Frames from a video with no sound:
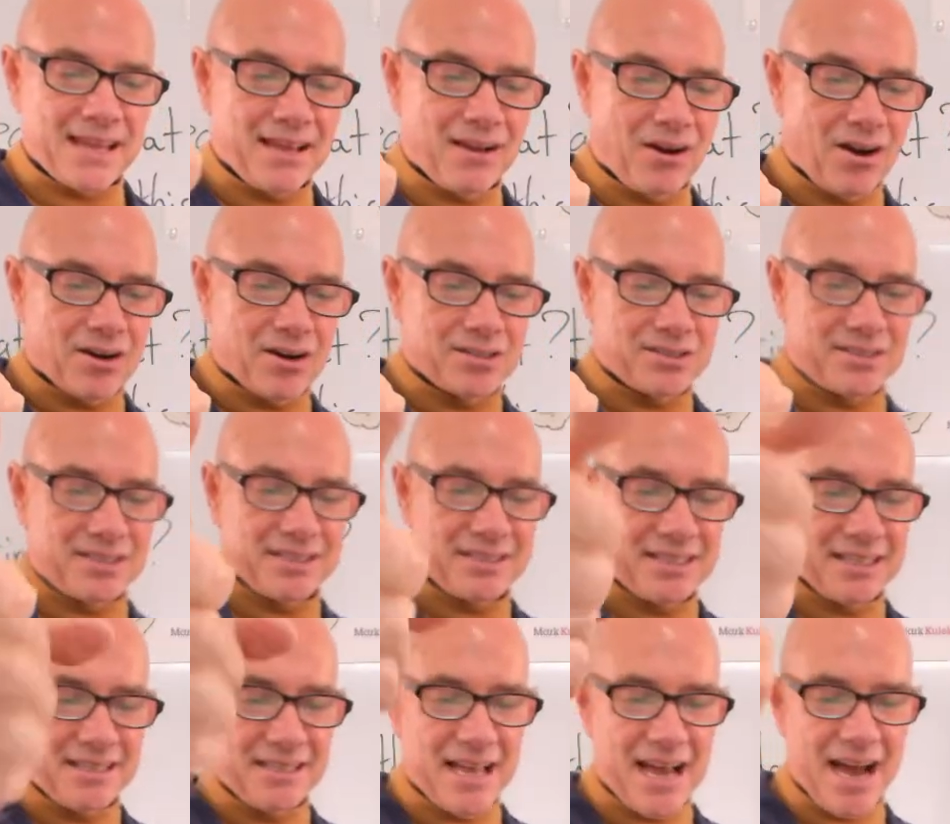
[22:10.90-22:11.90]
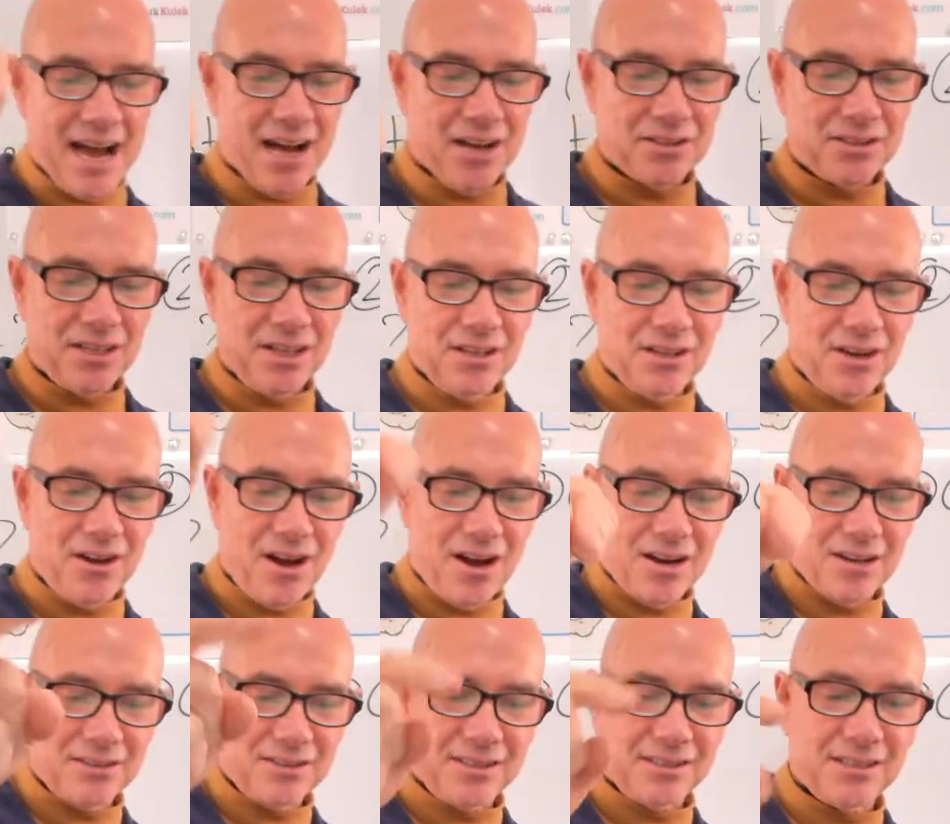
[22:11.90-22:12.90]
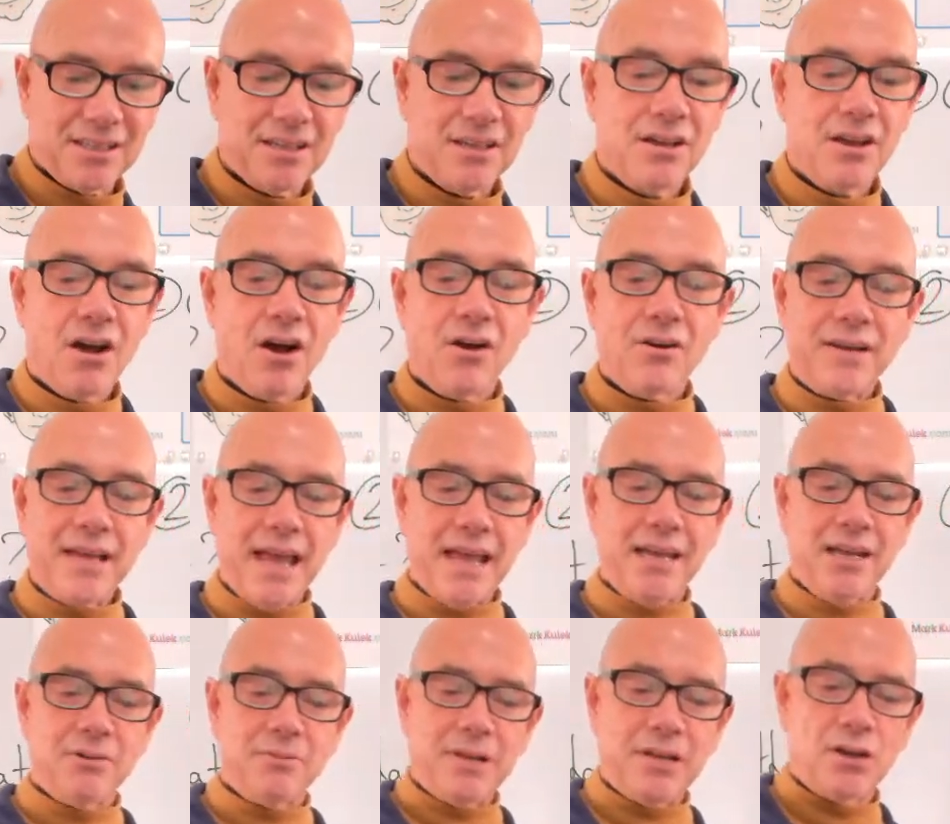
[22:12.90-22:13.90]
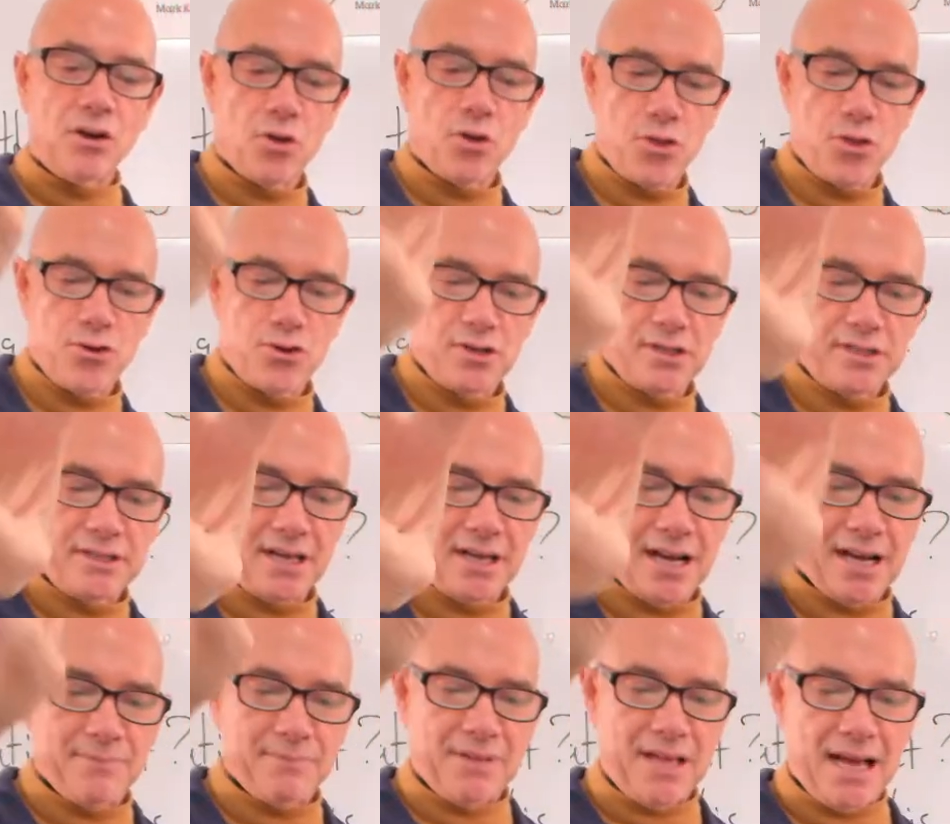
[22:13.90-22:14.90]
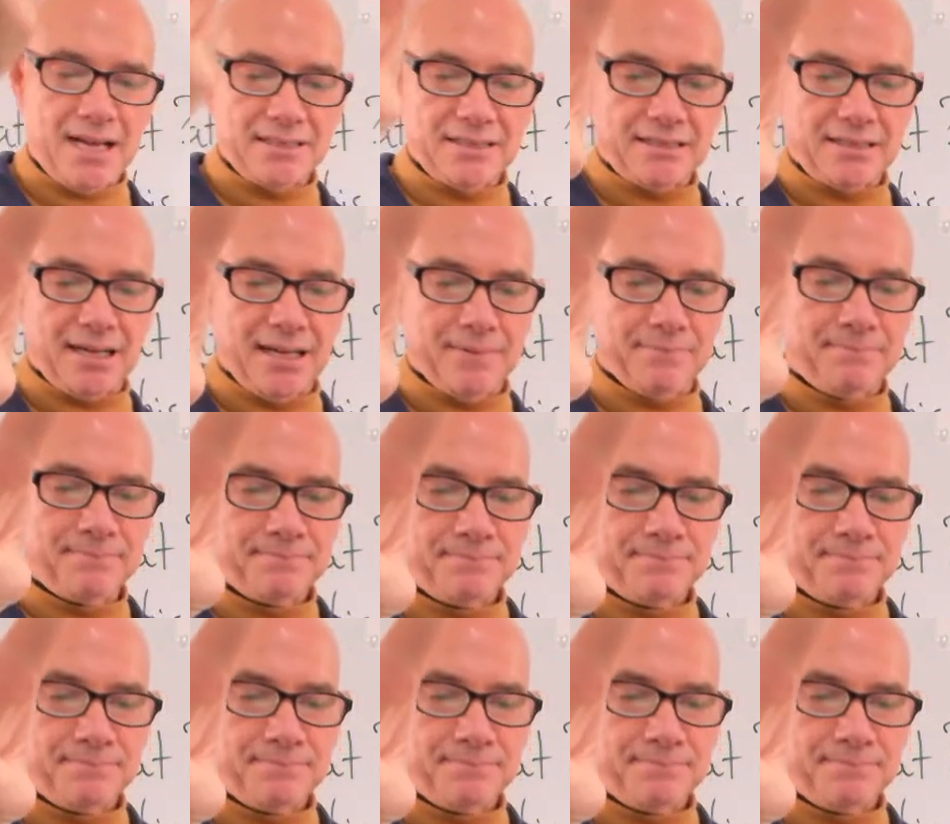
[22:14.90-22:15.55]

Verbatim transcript: Arts is in the house. Hello, Arts. Okay, here we go. Third time, last time.